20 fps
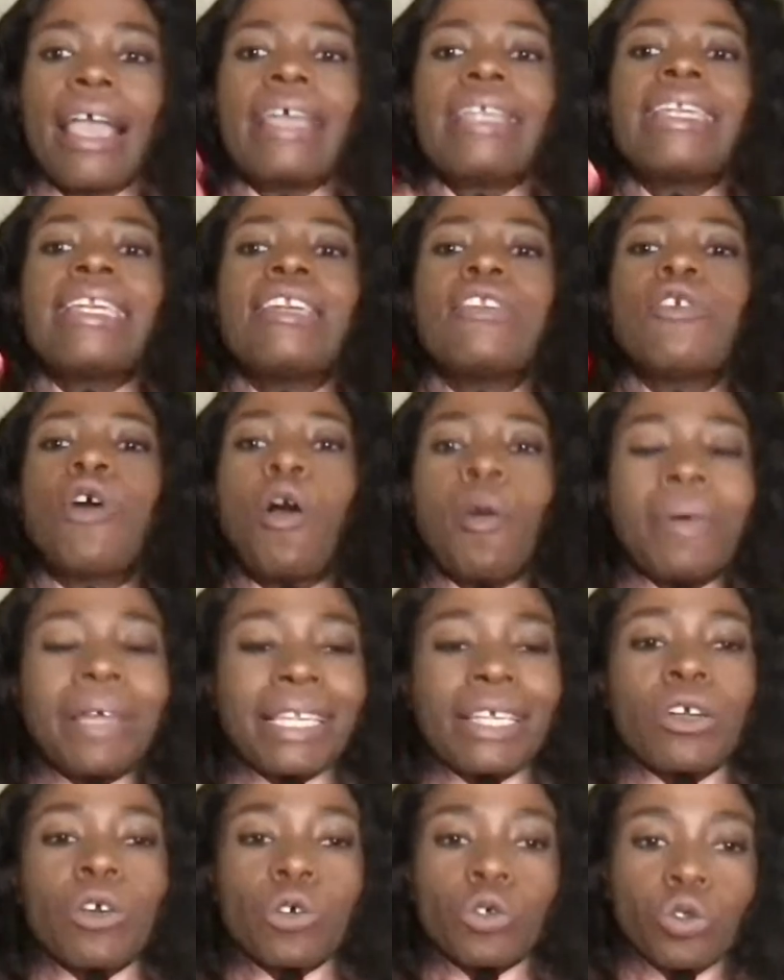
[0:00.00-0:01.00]

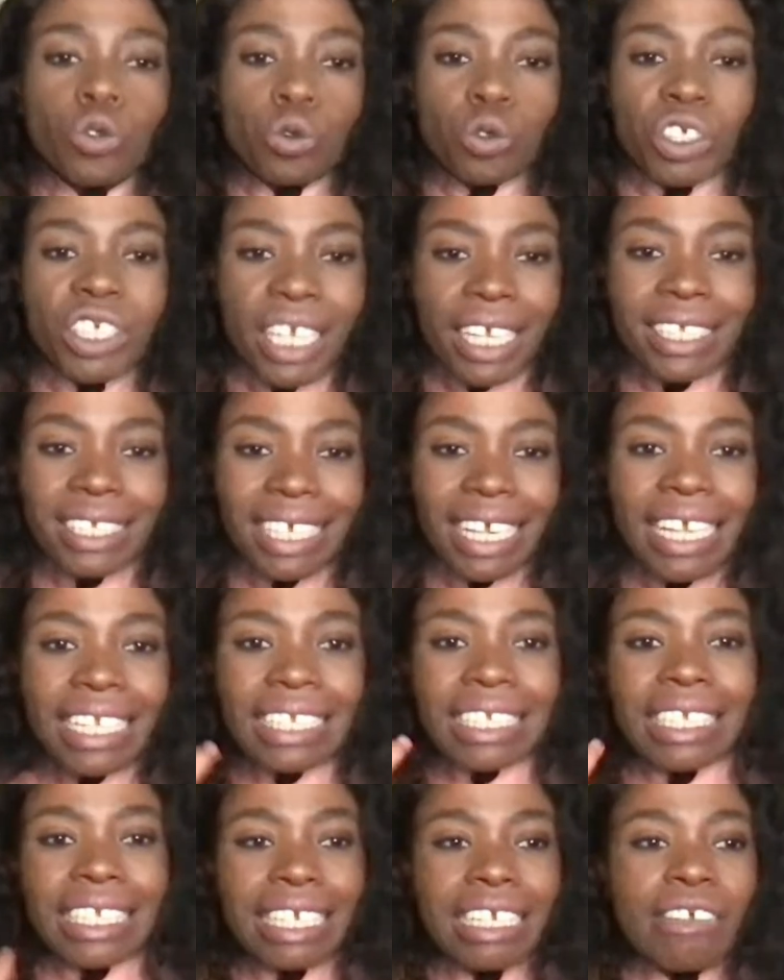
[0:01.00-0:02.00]
Nobody goes to church
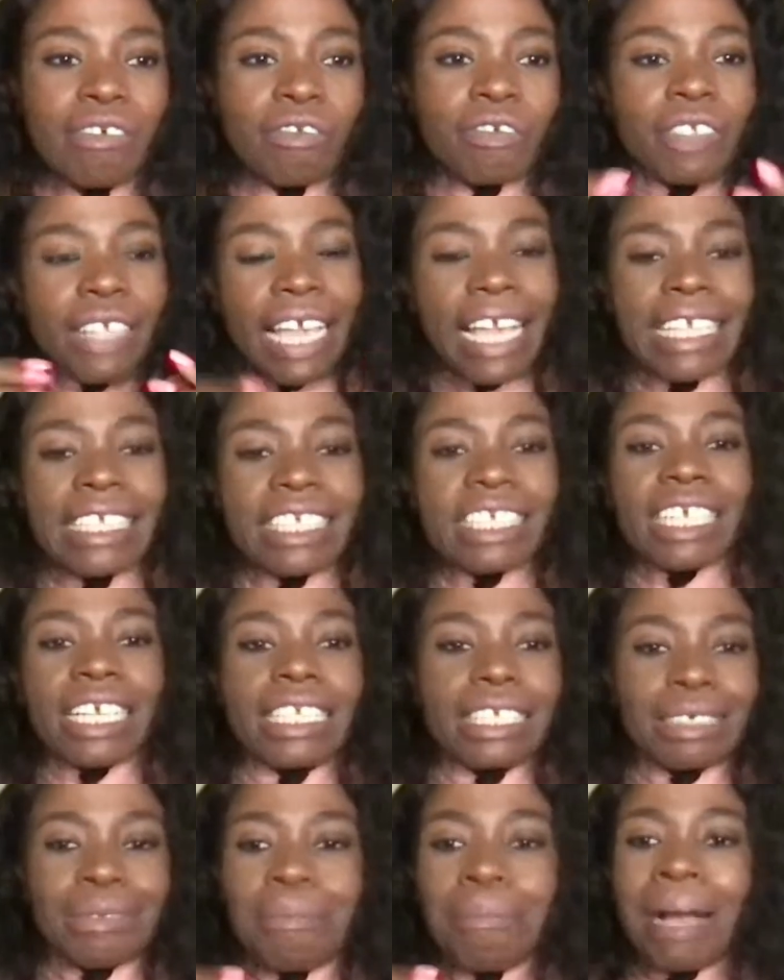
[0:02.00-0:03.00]
and gives a
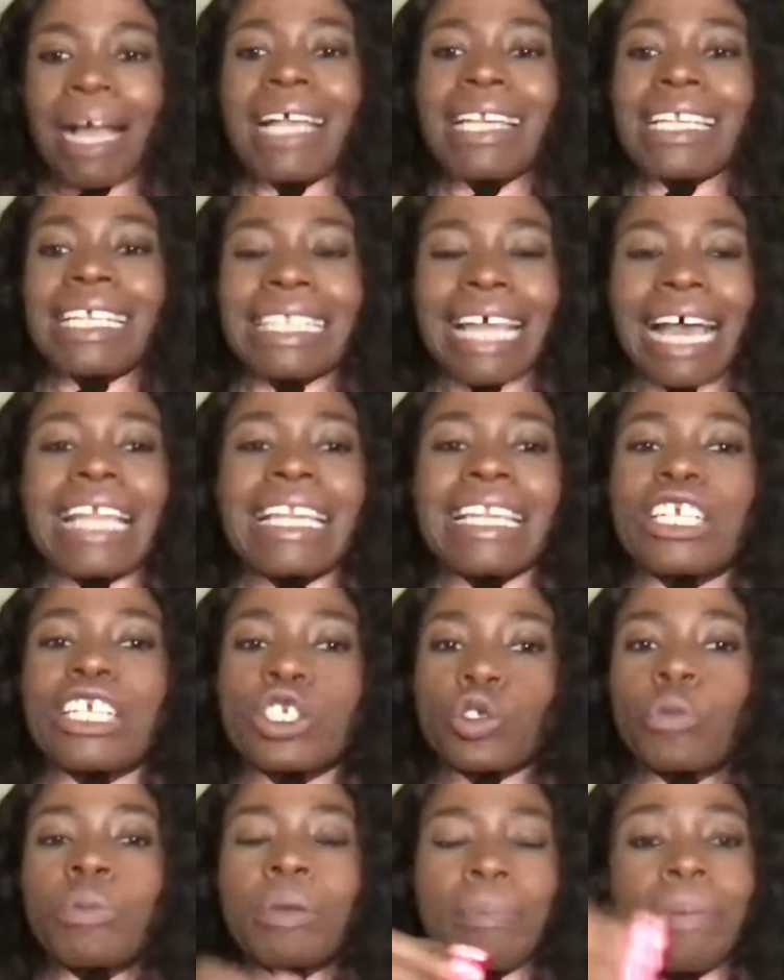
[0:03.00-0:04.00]
church money that they
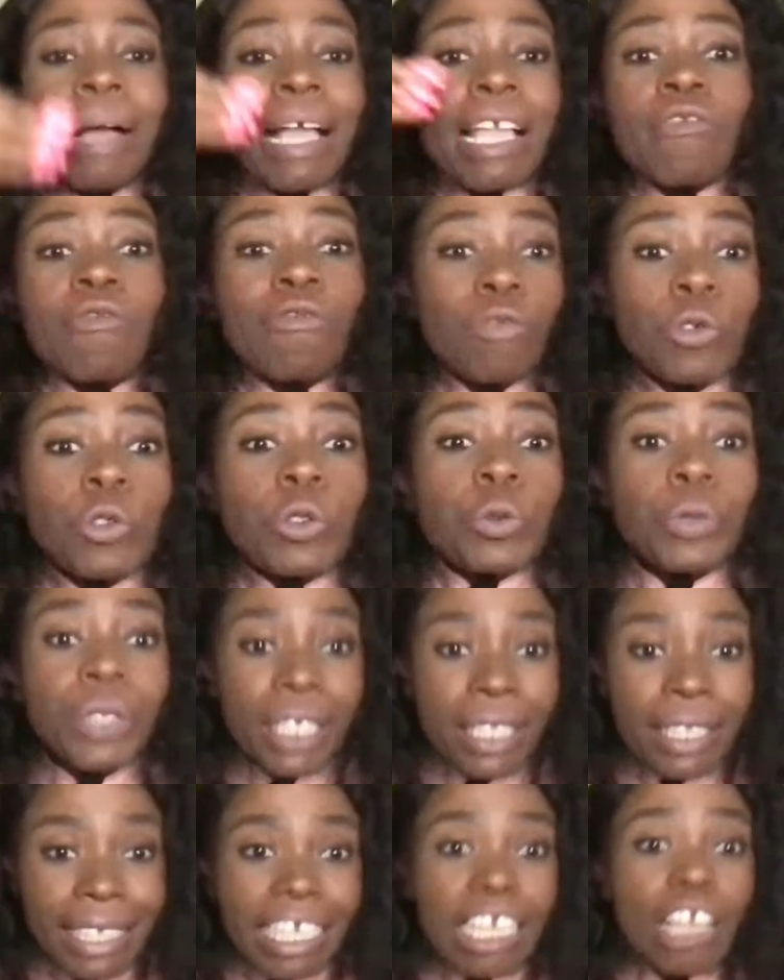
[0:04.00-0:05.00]
should be buying food
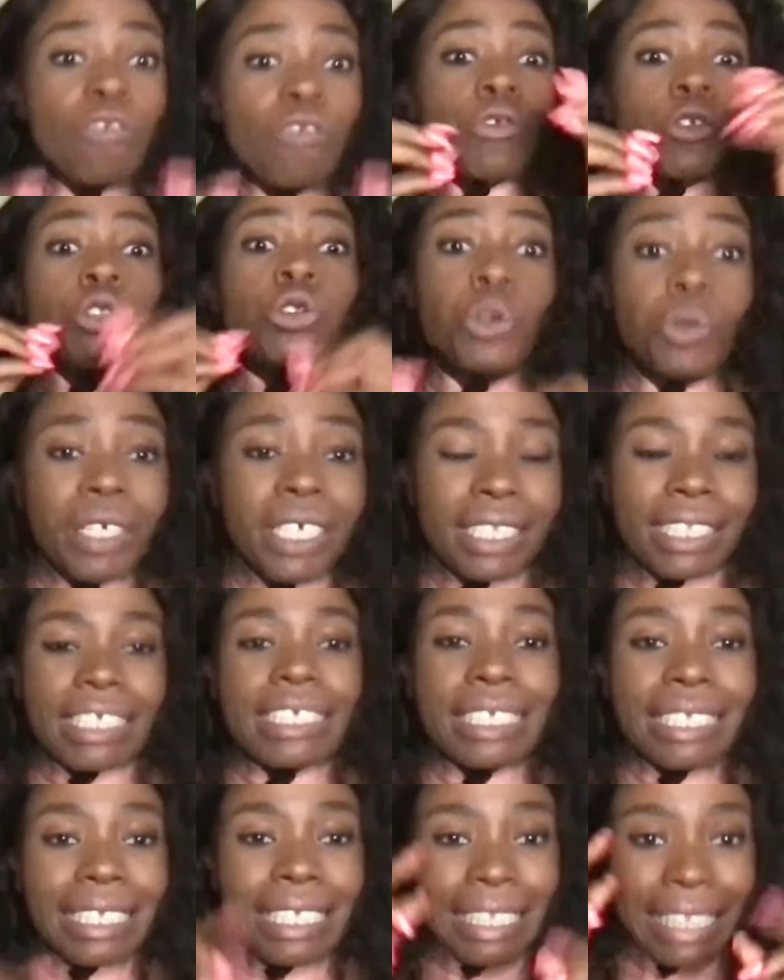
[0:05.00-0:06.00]
with. If you're doing
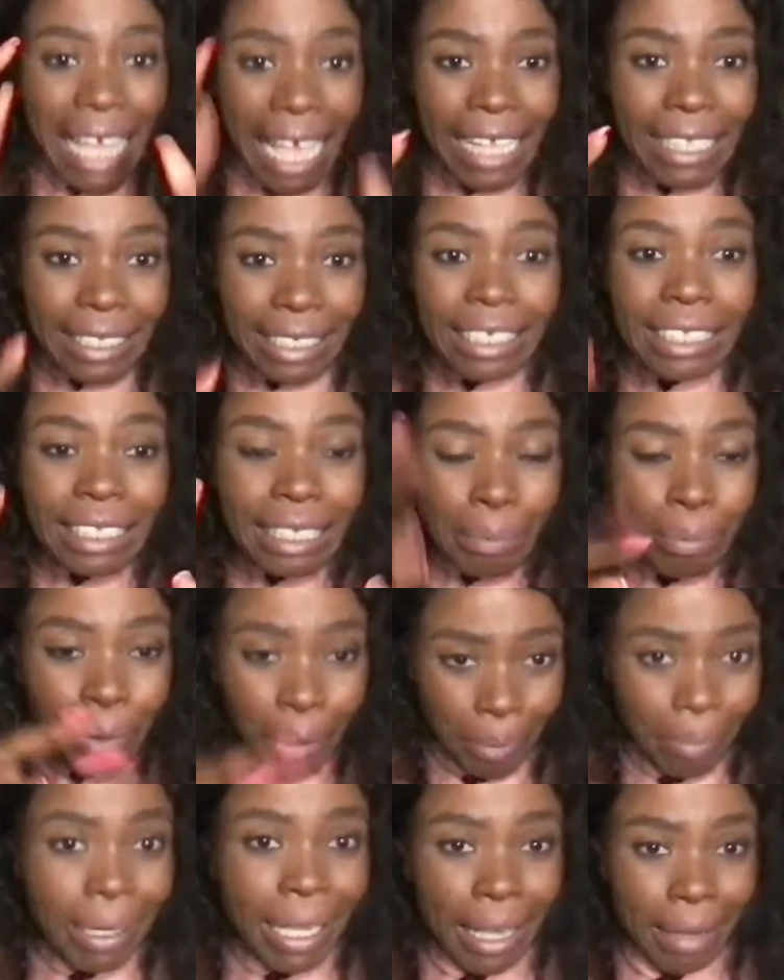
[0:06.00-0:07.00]
this, that it's a
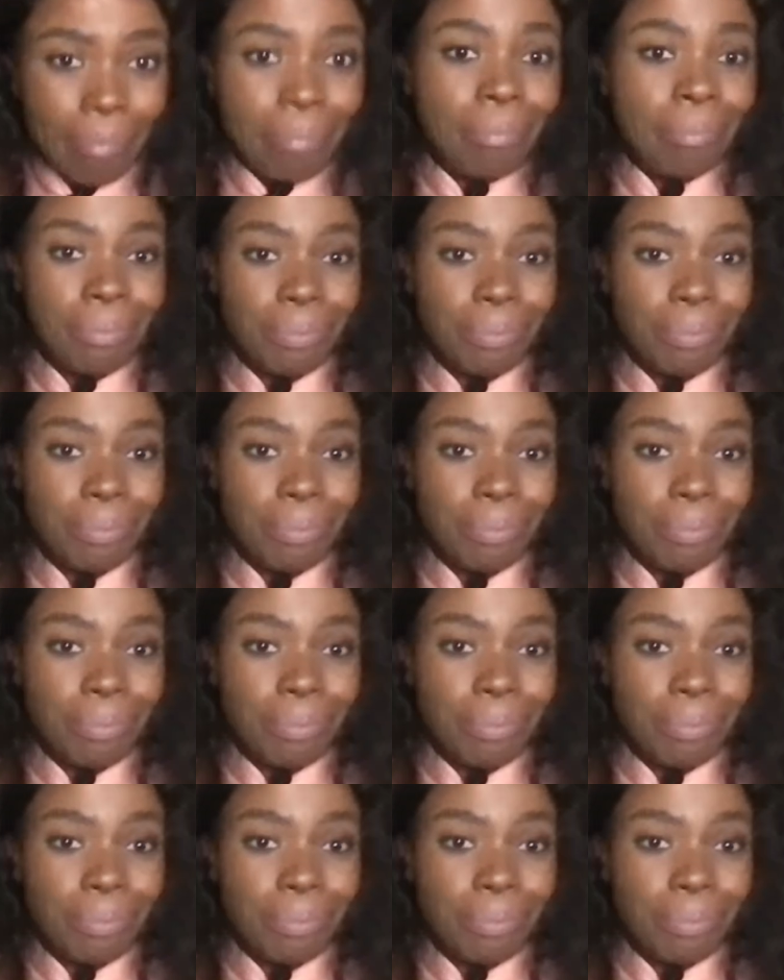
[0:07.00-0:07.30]
problem.